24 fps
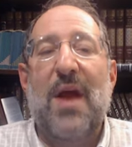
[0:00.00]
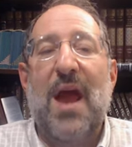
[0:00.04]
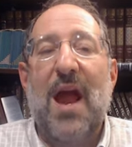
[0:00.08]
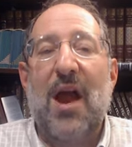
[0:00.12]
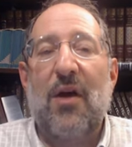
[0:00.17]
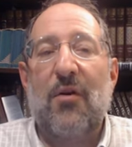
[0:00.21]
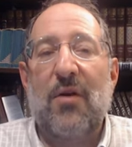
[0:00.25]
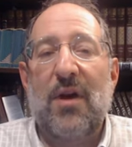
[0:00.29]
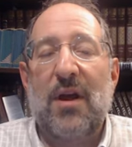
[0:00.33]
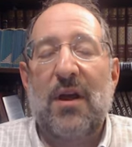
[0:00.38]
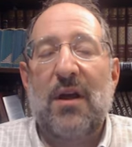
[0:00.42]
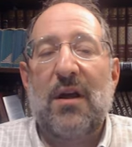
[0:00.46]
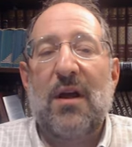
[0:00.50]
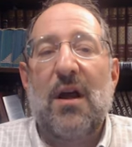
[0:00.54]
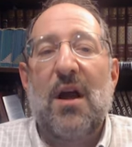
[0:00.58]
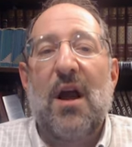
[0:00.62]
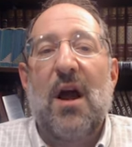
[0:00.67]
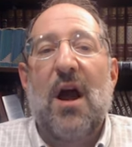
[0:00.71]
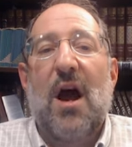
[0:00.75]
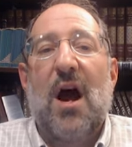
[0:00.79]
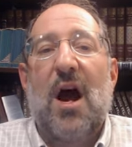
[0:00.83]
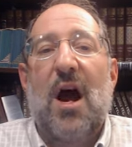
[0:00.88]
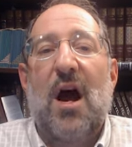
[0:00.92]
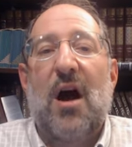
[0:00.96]
bearing
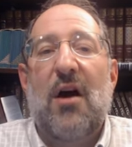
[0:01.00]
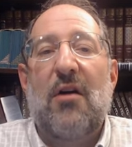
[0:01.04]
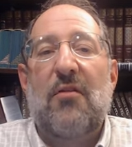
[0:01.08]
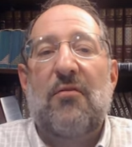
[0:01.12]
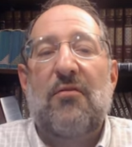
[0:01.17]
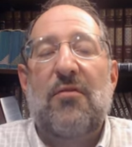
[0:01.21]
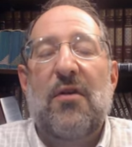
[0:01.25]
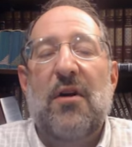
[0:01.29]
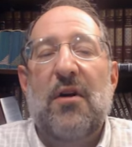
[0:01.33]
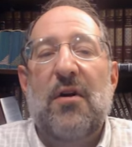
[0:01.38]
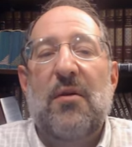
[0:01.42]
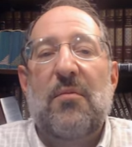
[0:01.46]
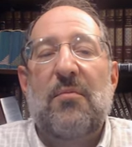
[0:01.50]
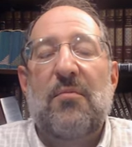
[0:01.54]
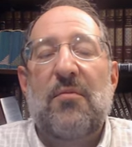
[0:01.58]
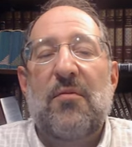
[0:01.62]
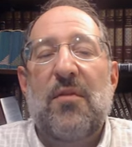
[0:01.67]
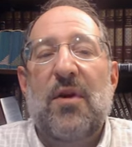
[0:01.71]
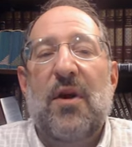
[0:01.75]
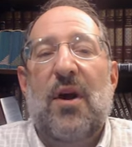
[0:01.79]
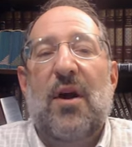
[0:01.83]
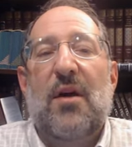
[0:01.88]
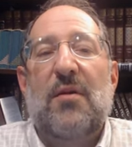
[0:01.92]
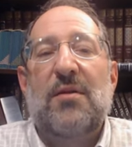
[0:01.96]
of
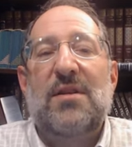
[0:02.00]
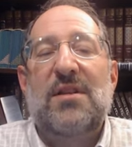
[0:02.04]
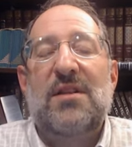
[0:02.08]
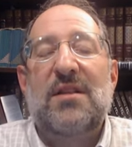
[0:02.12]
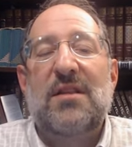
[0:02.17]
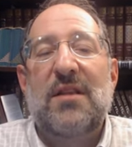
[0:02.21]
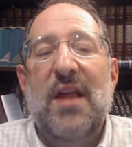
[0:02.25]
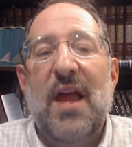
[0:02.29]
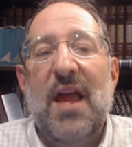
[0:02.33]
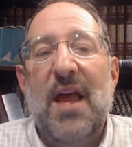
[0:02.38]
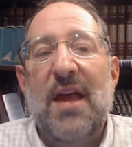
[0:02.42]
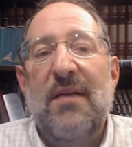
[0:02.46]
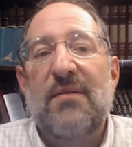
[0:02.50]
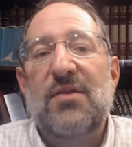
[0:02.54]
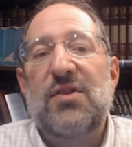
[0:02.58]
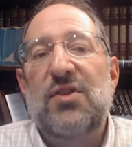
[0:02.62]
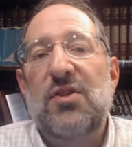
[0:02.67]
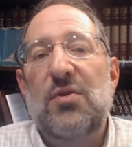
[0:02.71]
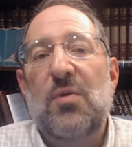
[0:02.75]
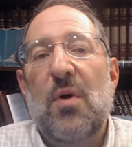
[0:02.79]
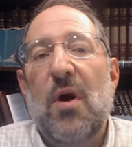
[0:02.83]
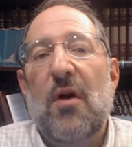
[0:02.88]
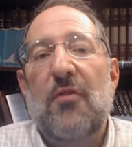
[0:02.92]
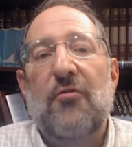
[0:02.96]
slaves
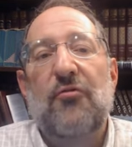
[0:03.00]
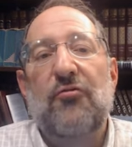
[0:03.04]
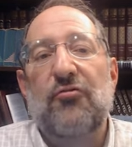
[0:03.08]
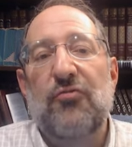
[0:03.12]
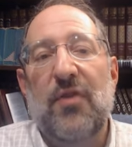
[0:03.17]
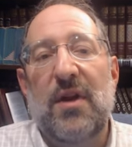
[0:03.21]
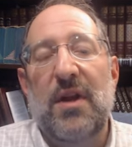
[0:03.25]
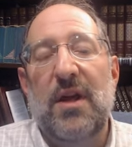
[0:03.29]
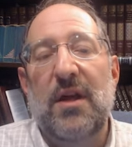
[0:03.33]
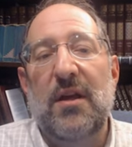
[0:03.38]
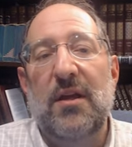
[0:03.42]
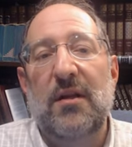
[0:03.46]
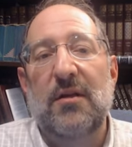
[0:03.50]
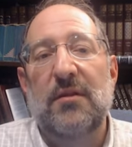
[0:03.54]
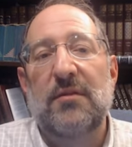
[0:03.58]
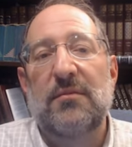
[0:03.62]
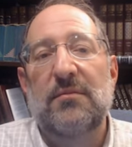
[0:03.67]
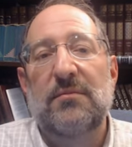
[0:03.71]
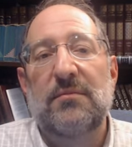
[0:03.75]
who are freeing.